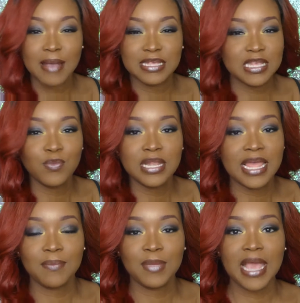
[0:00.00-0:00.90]
Someone
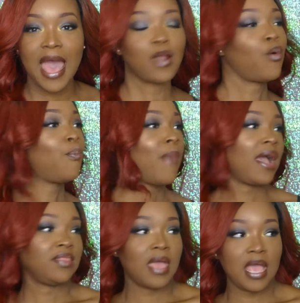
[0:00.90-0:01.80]
like me, I don't
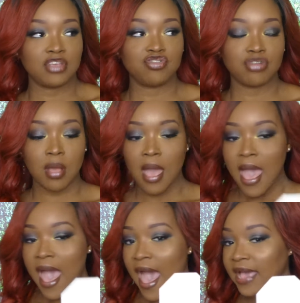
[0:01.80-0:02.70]
mind the extra.
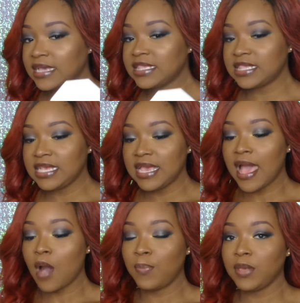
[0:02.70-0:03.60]
I could see
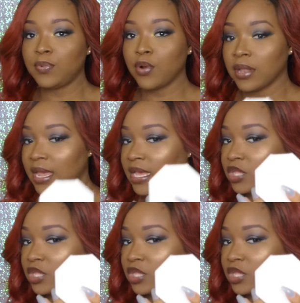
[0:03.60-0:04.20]
how people are like,